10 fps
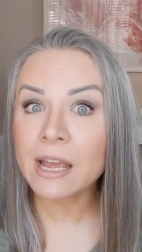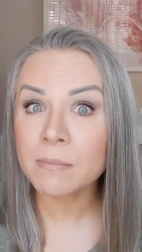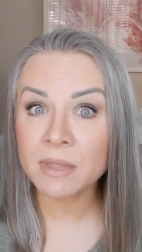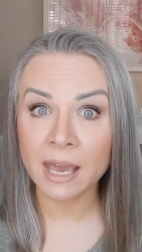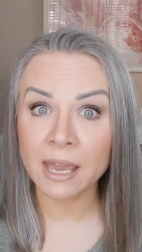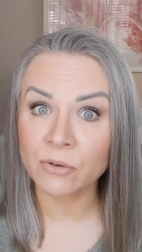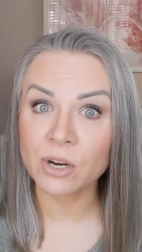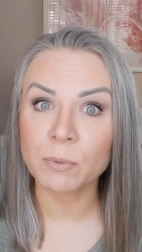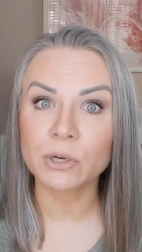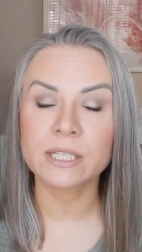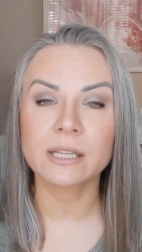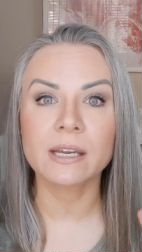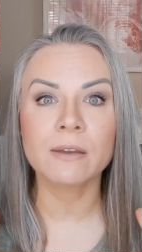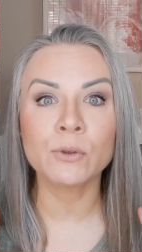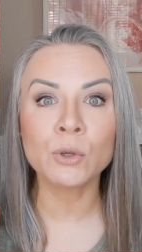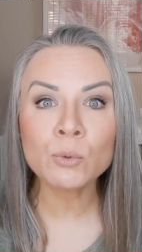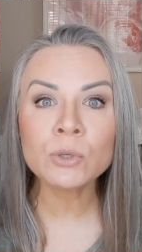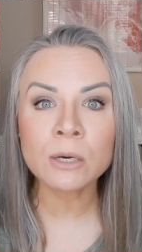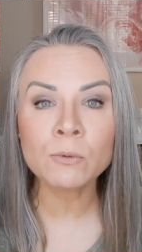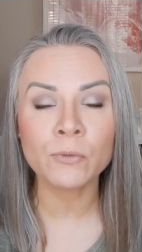I am the hangry person. Like if
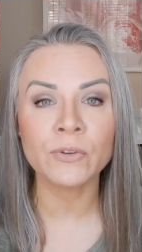you don't